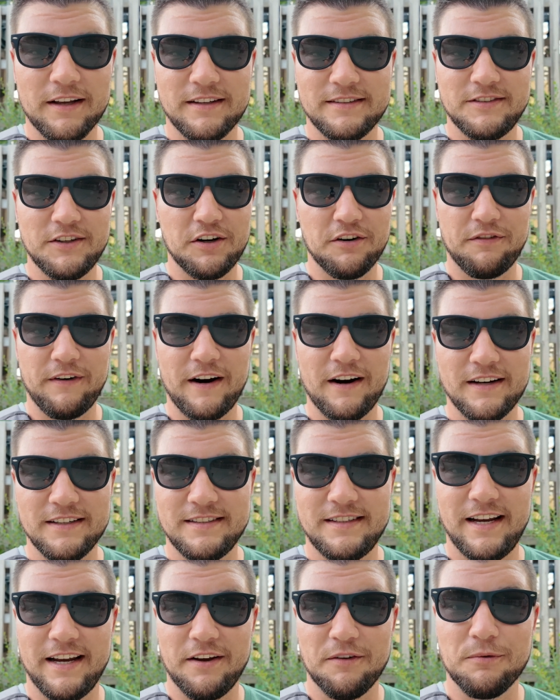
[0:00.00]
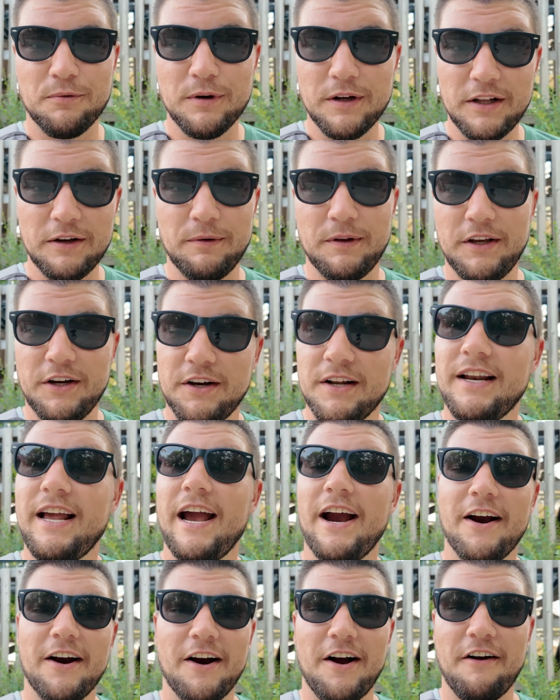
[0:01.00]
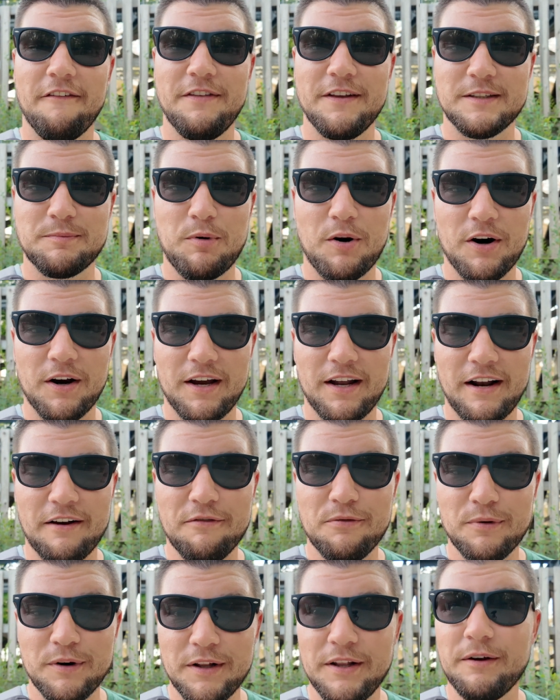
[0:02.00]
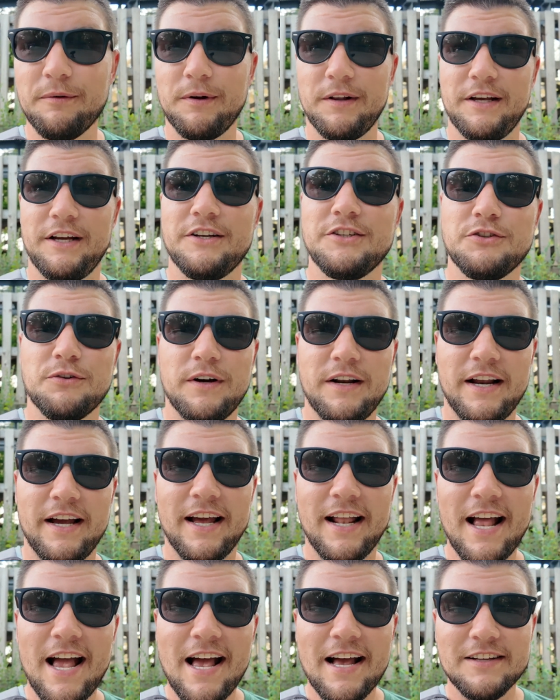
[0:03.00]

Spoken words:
Cedar Fair has taken really good care of this park, and I've really enjoyed it.